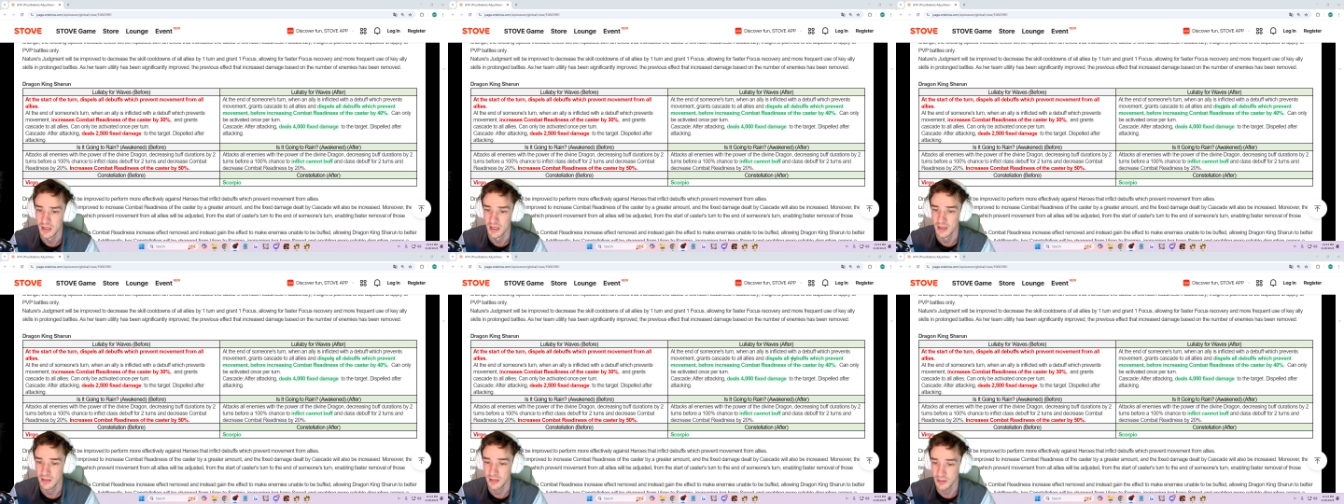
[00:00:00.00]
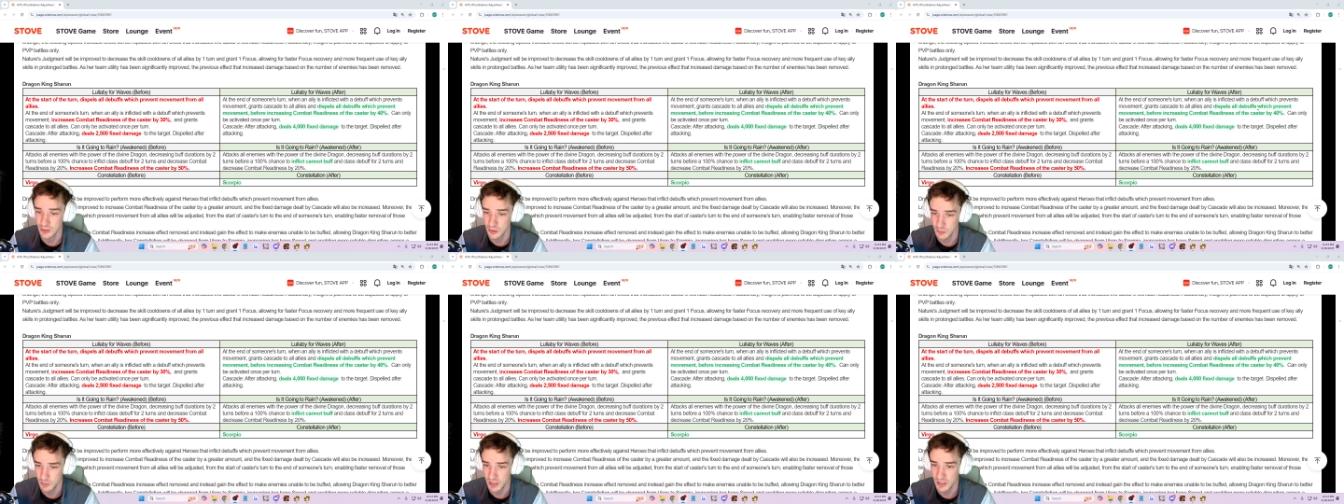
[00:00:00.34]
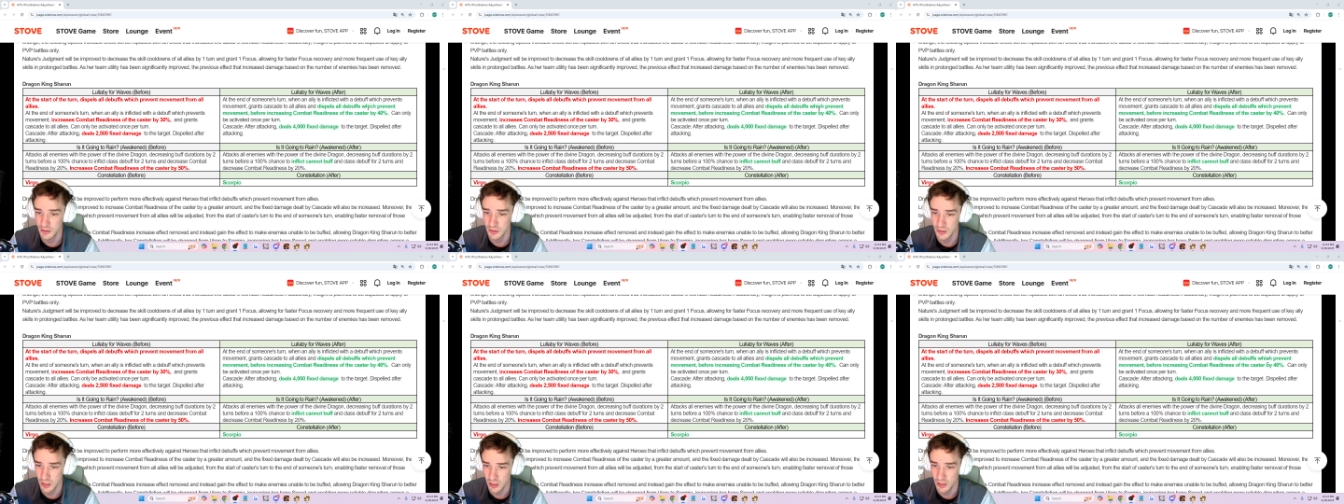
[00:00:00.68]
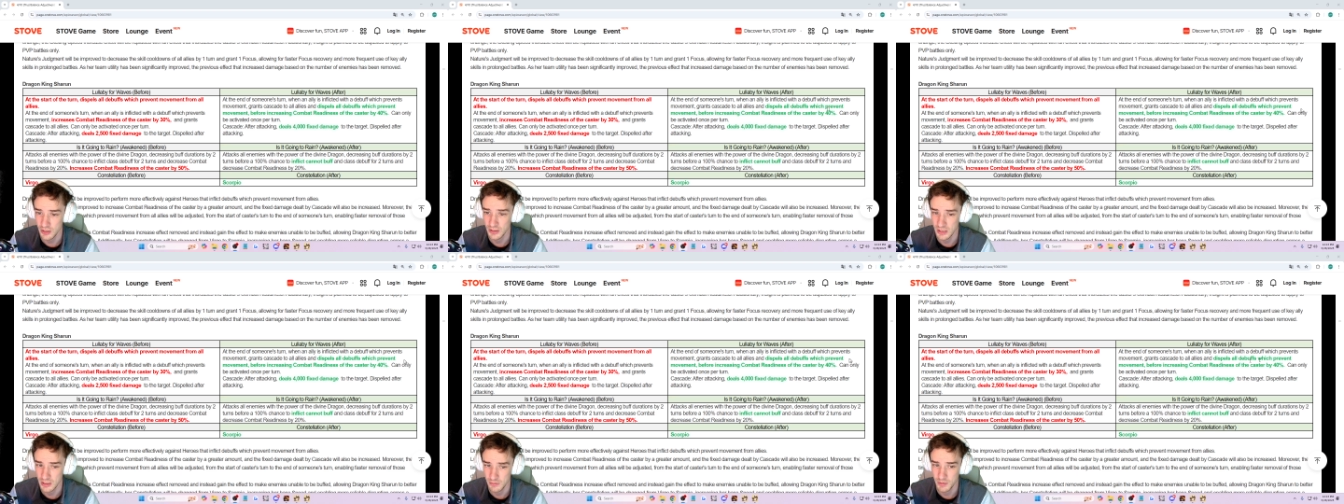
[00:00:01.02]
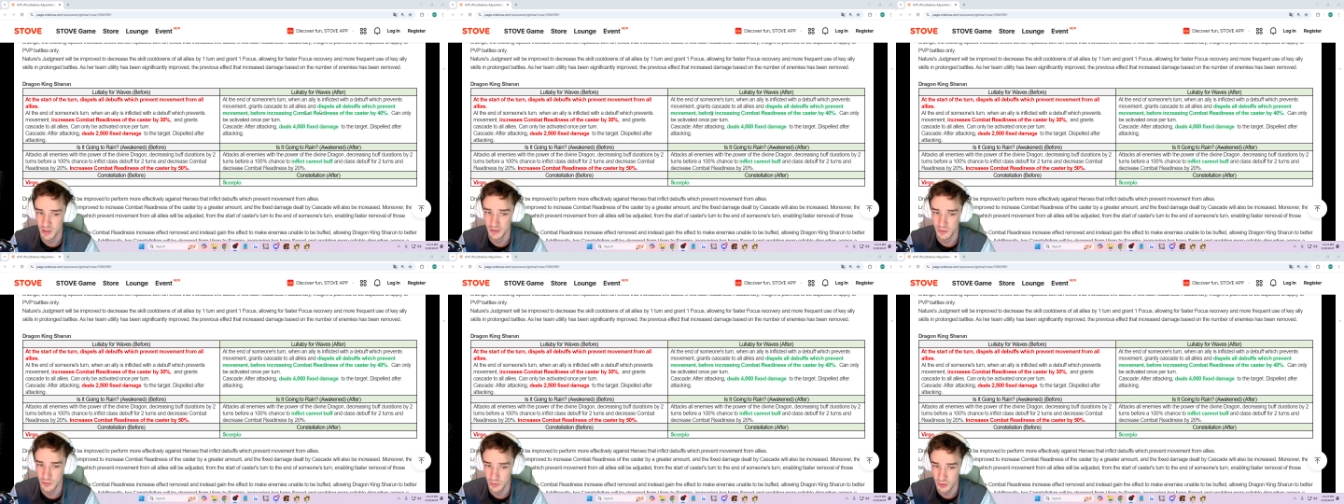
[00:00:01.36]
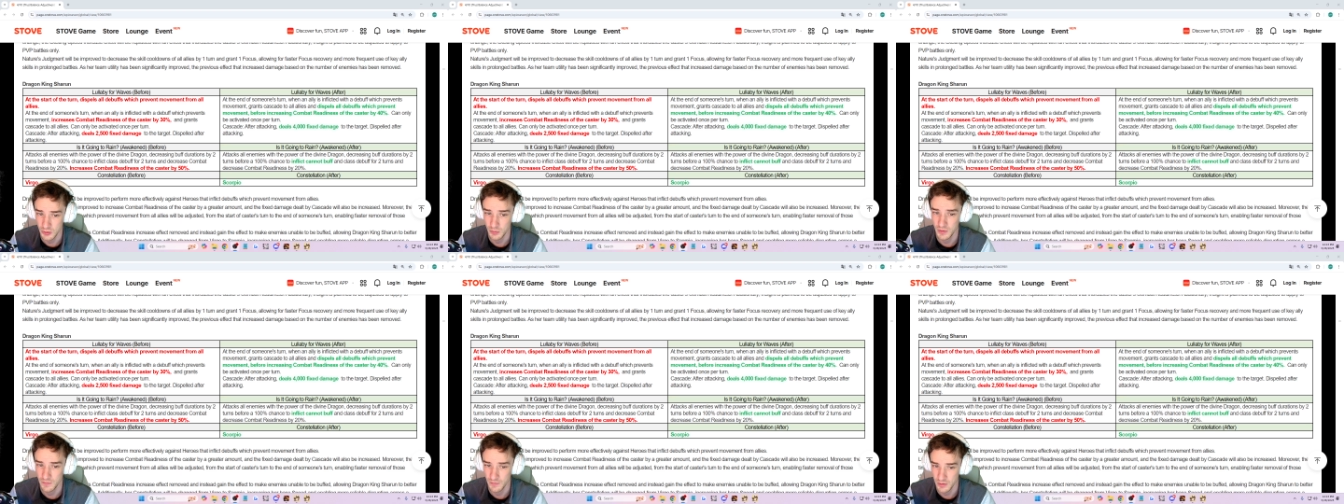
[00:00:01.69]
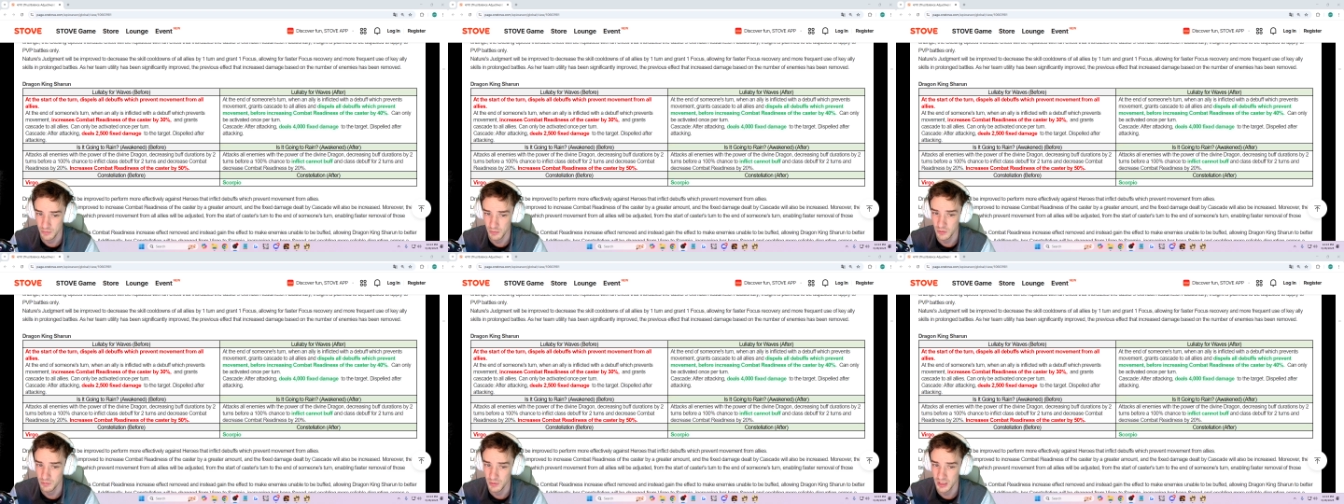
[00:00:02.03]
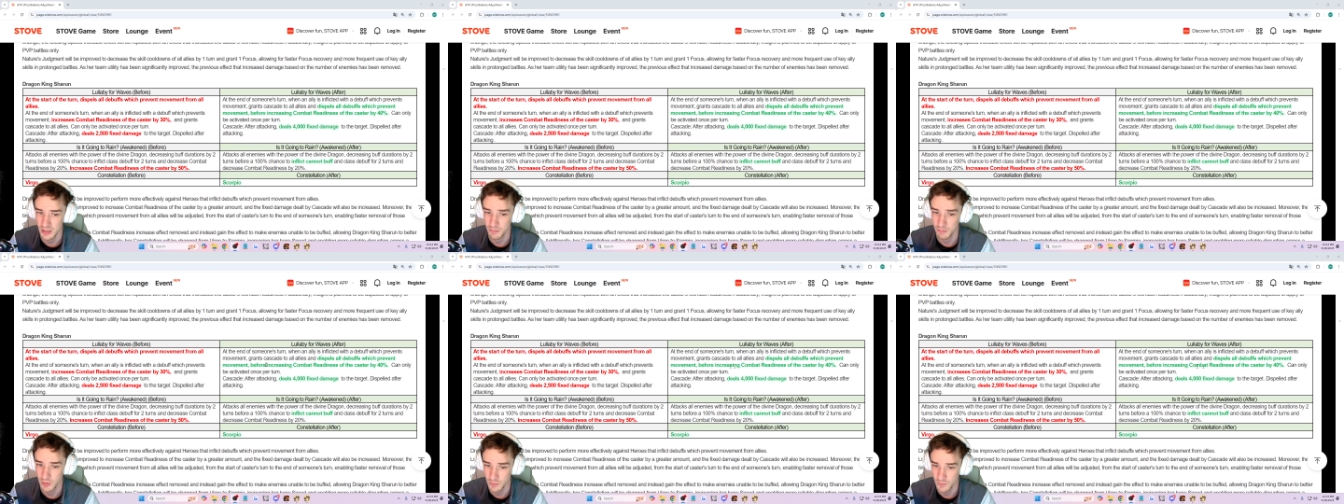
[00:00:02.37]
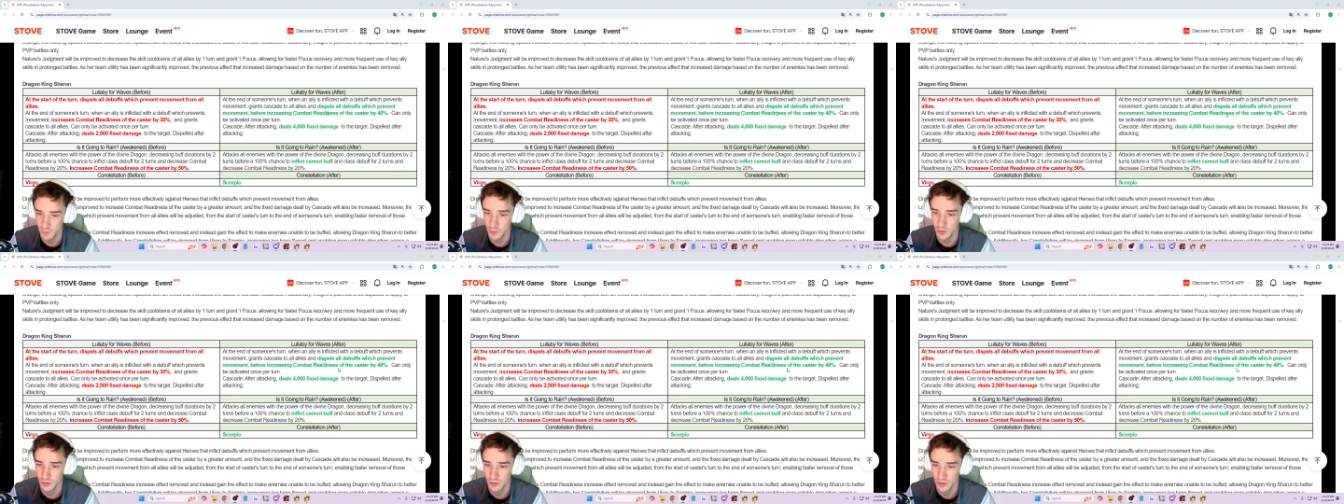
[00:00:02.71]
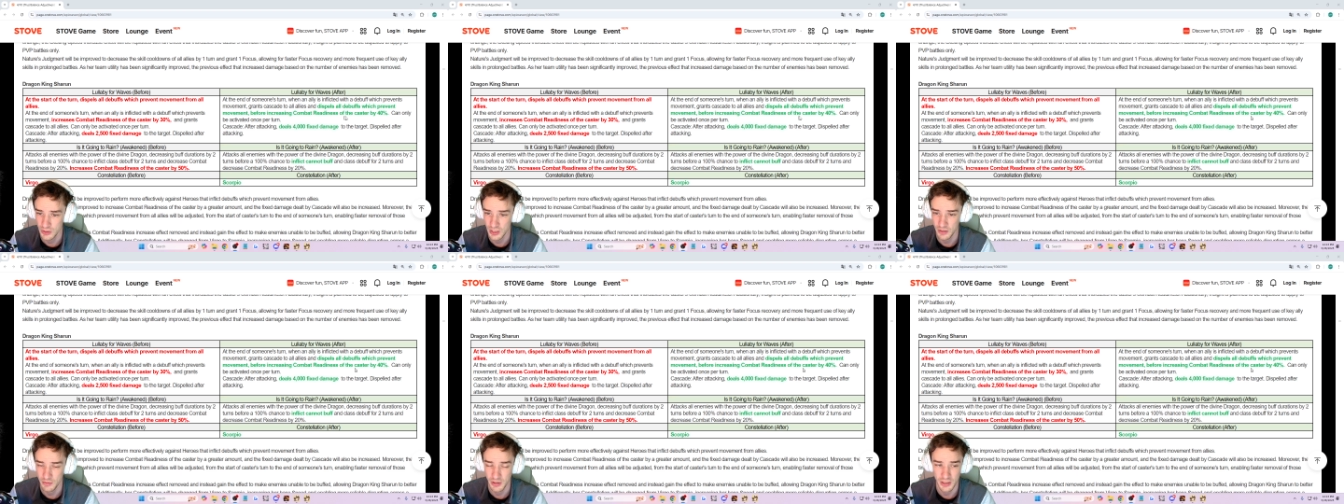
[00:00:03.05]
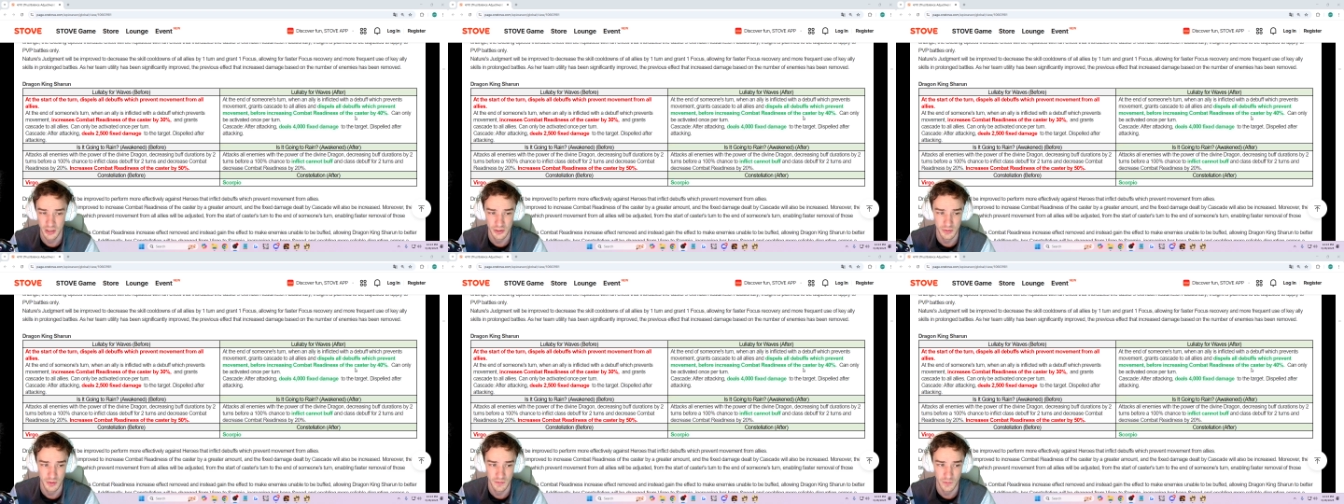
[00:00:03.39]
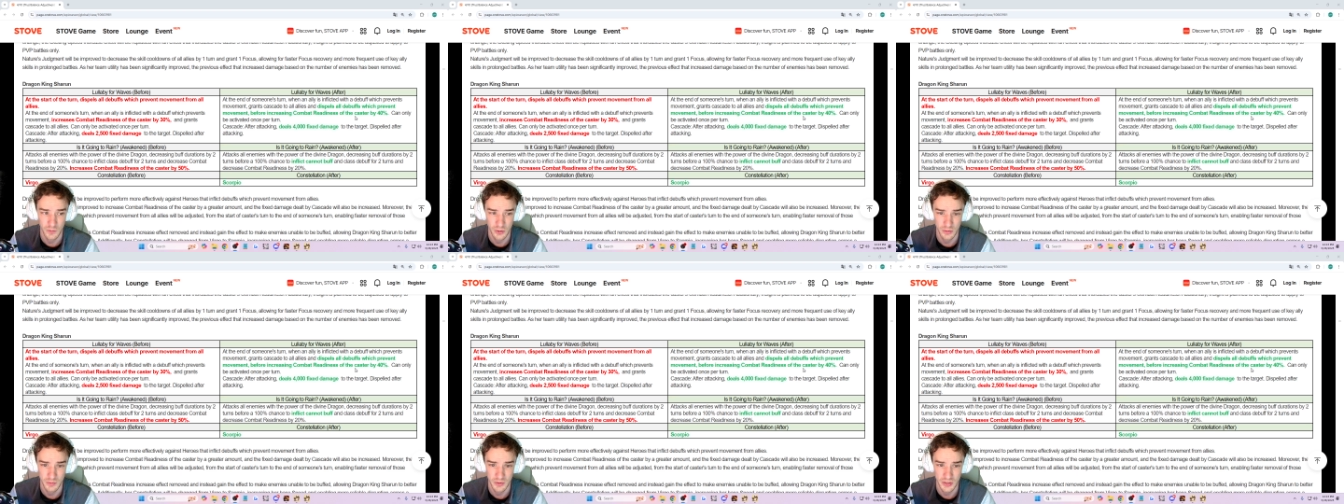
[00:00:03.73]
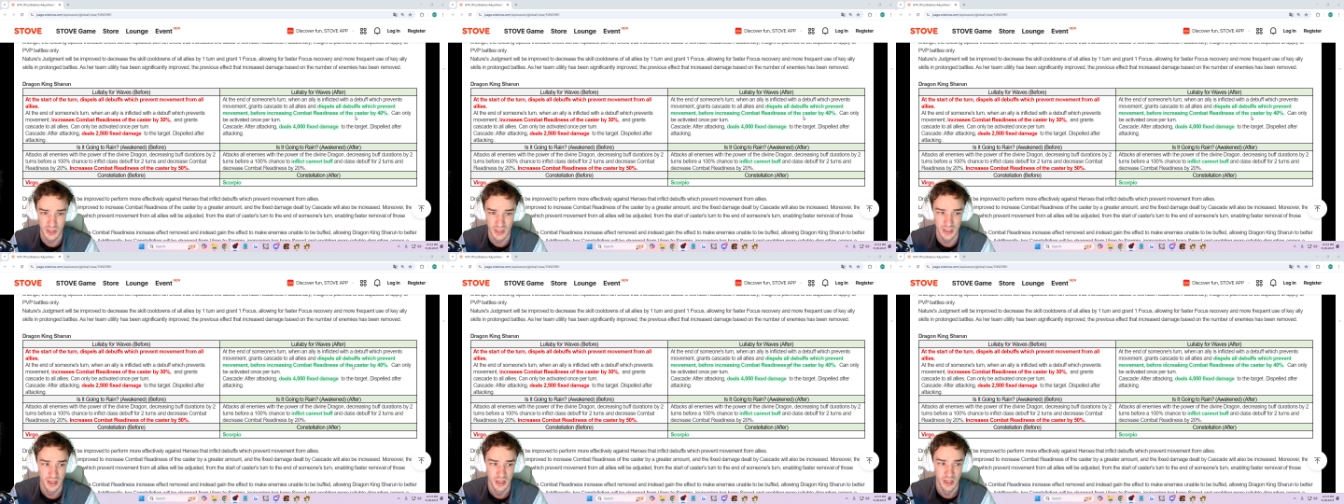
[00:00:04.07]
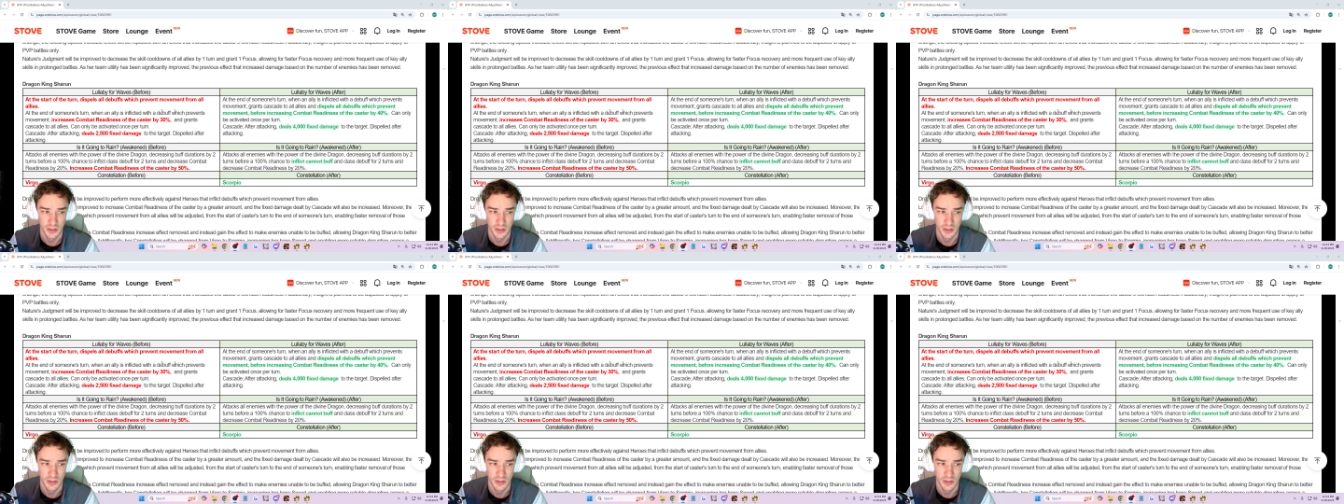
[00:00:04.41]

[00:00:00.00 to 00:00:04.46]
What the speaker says: dispels all debuffs which prevent movement before increased cover radius by 40%.